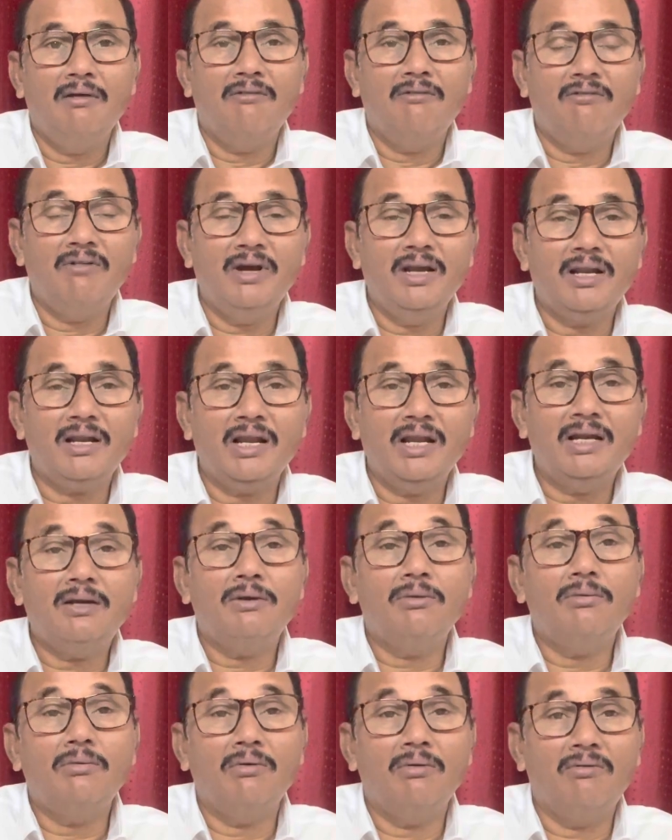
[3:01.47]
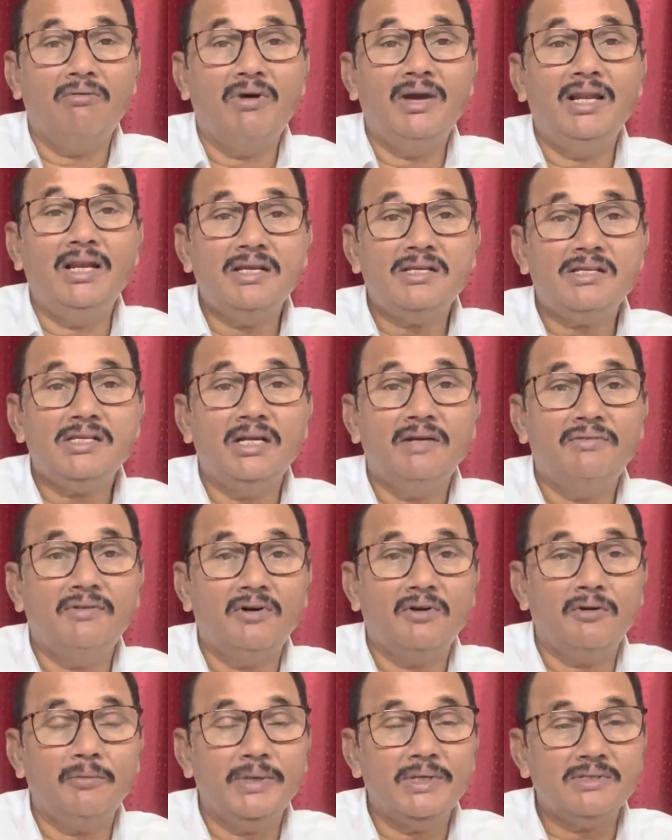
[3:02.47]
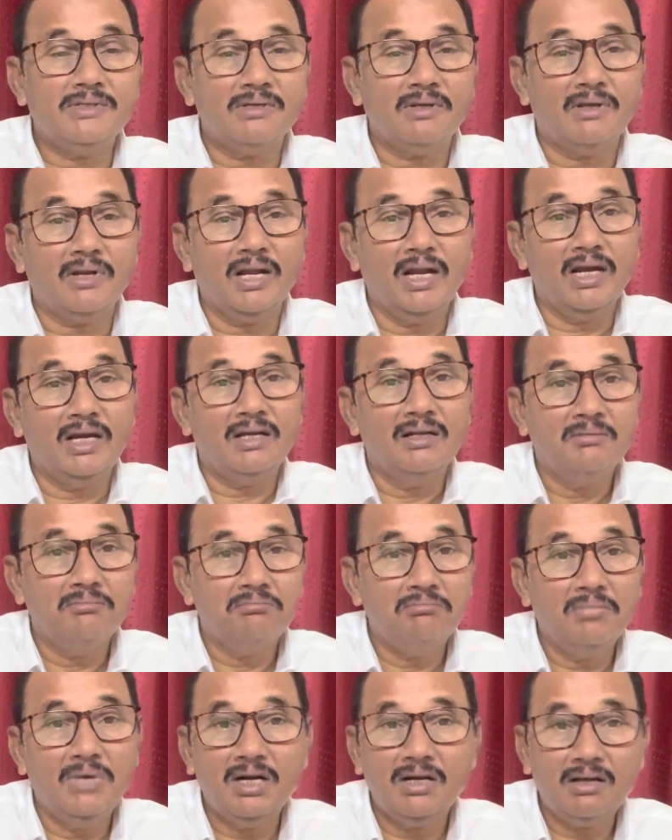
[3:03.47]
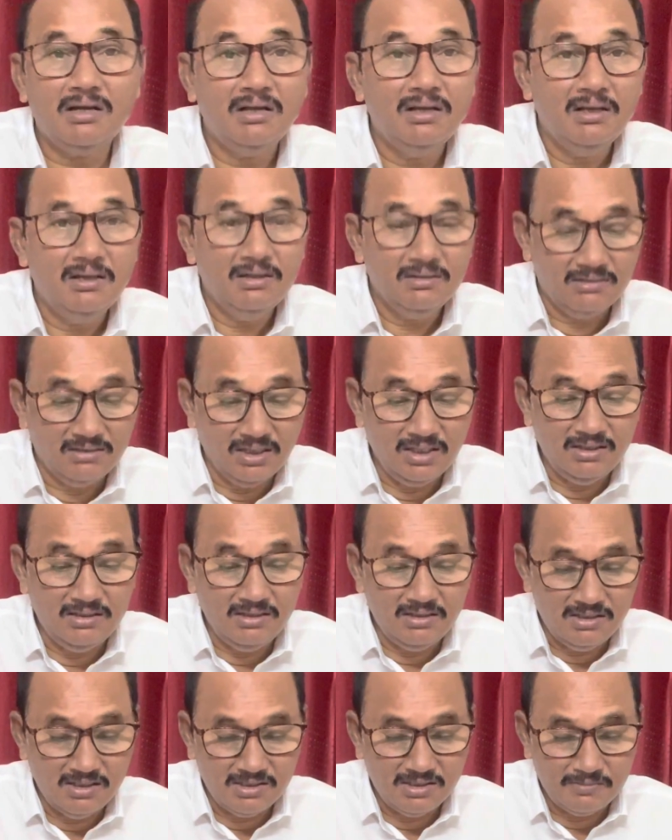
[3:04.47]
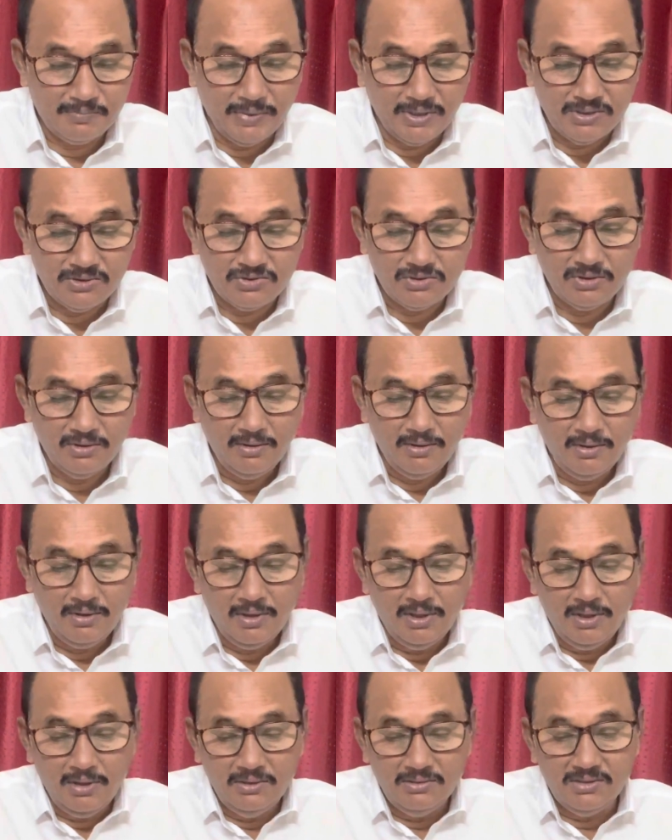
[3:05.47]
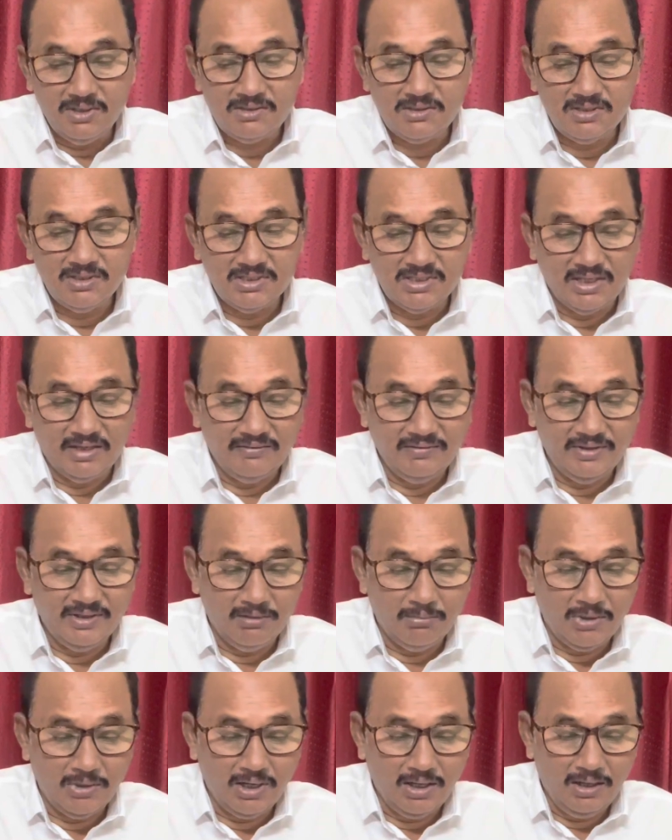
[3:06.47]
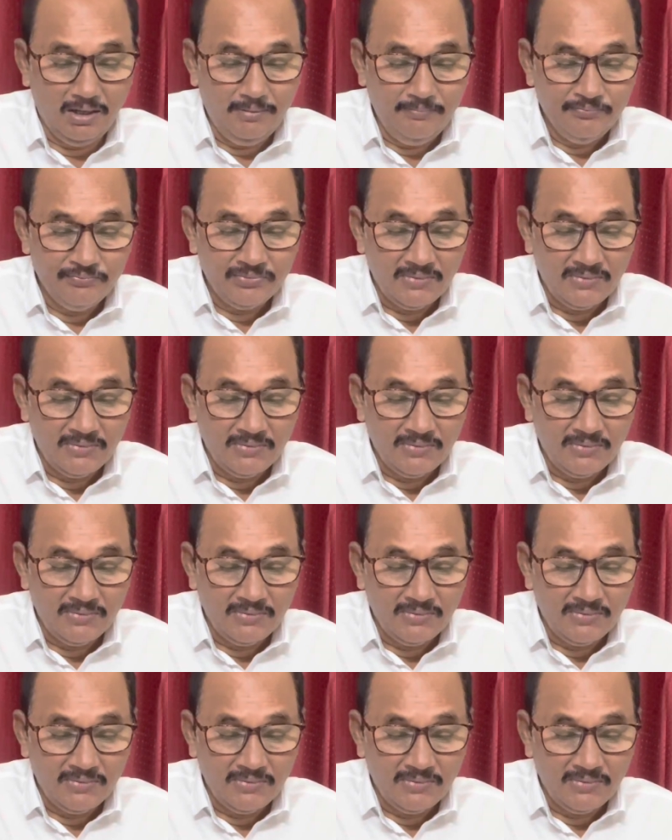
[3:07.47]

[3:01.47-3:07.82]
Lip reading: why right to violation of our basic right. But three judges bench, Justice N.V. Ramana,